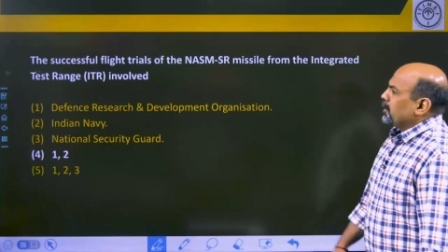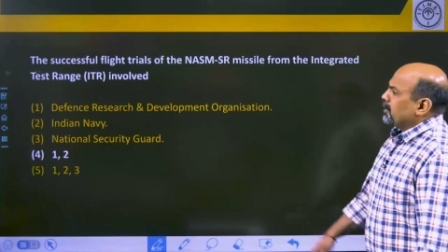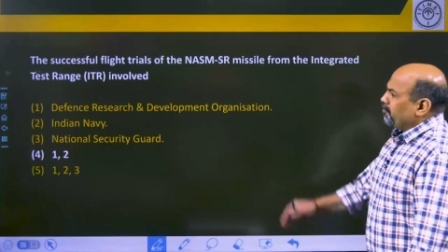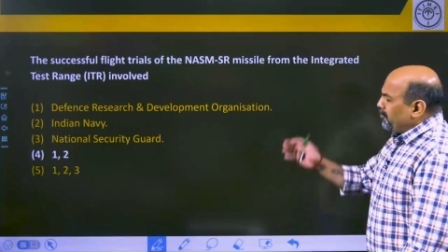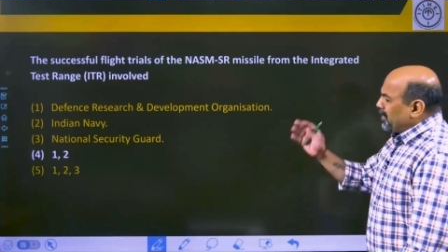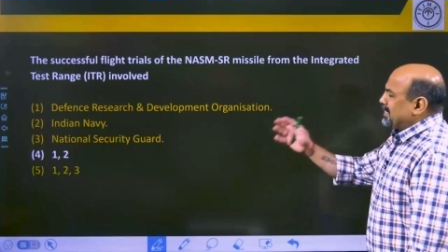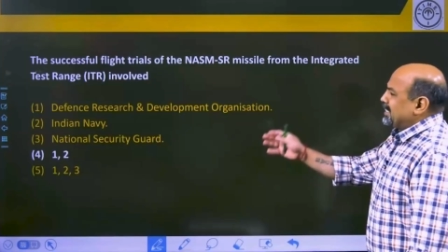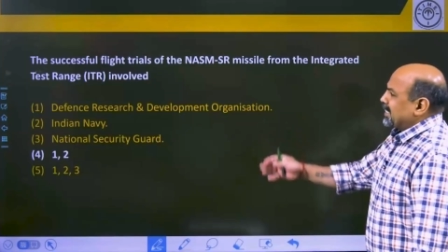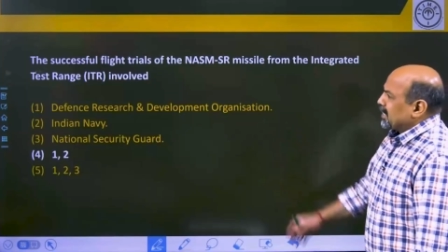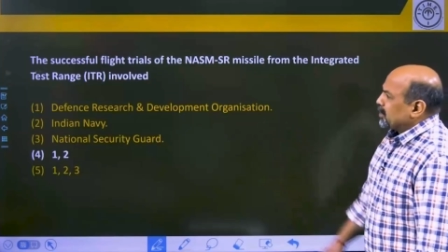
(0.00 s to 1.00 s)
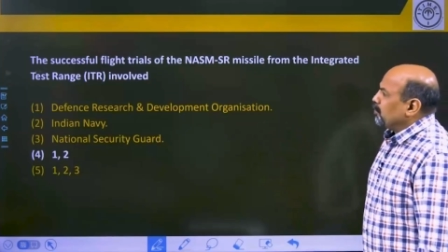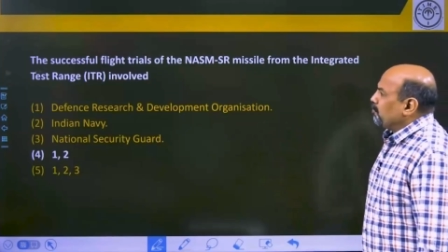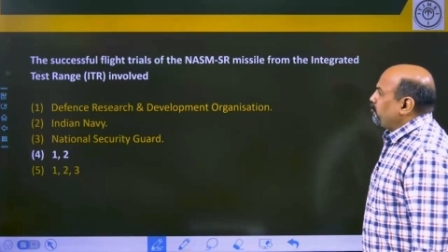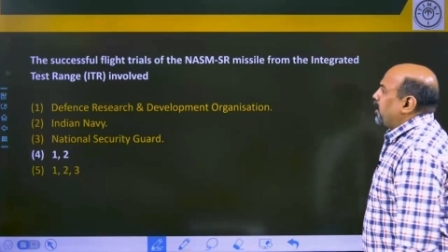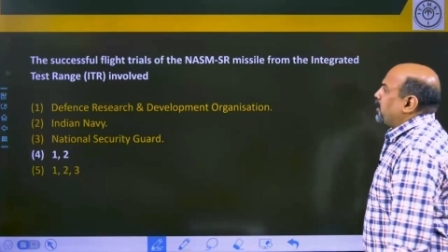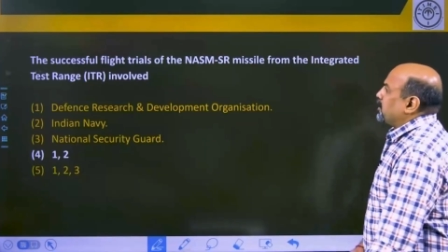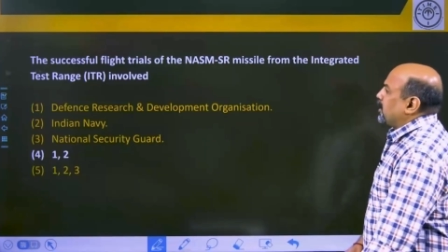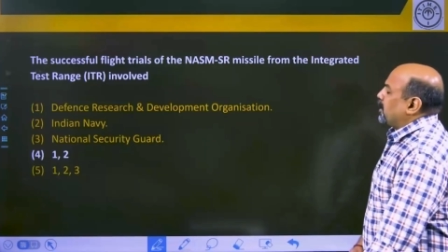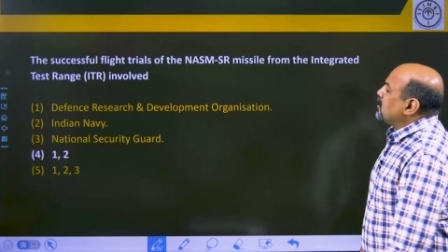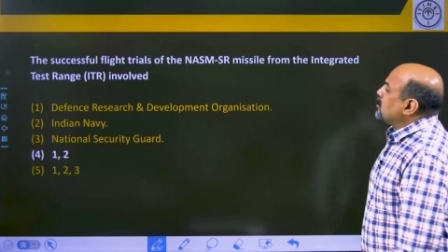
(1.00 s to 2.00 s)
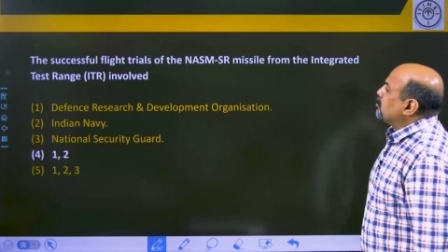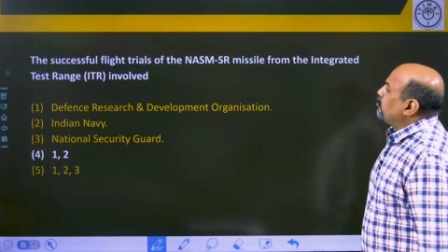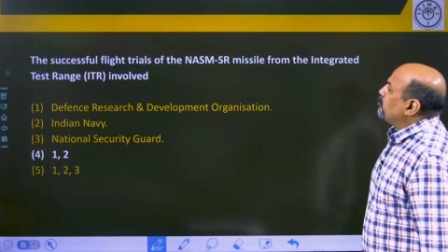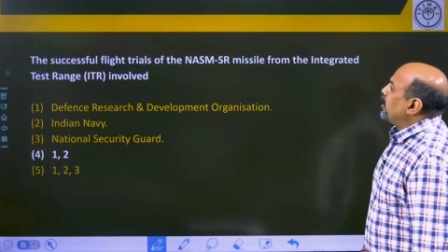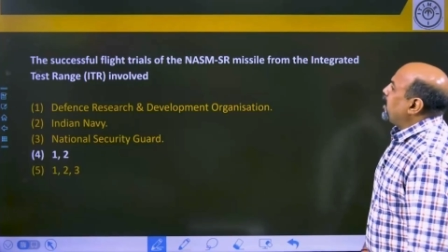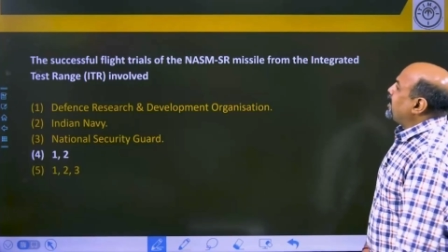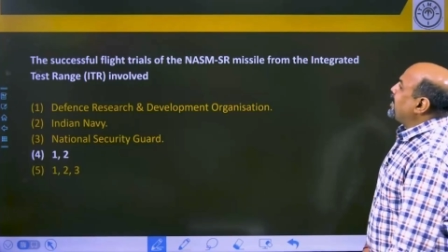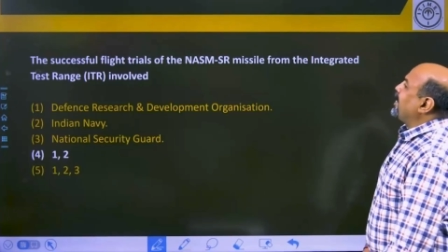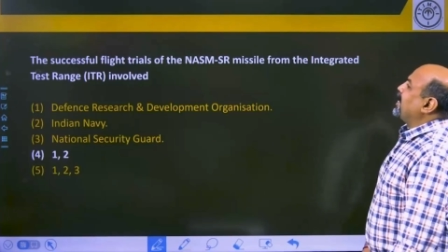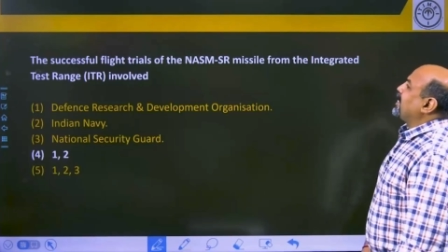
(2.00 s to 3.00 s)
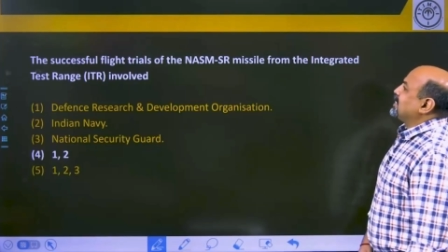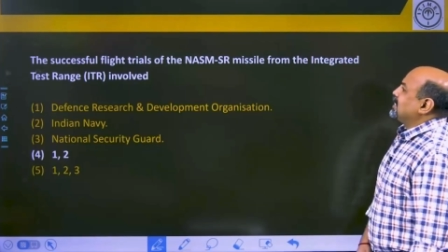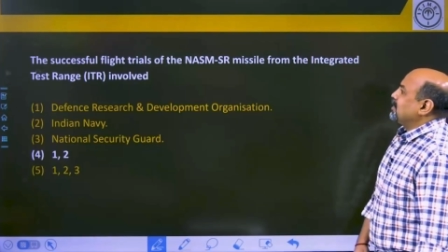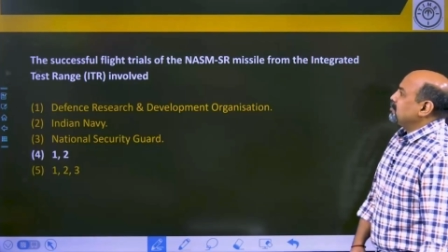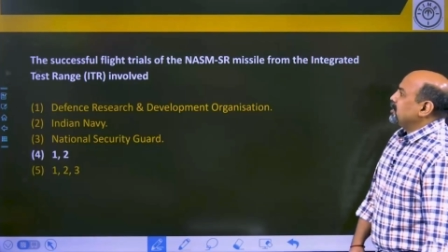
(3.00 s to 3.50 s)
The first successful flight trials of the NASM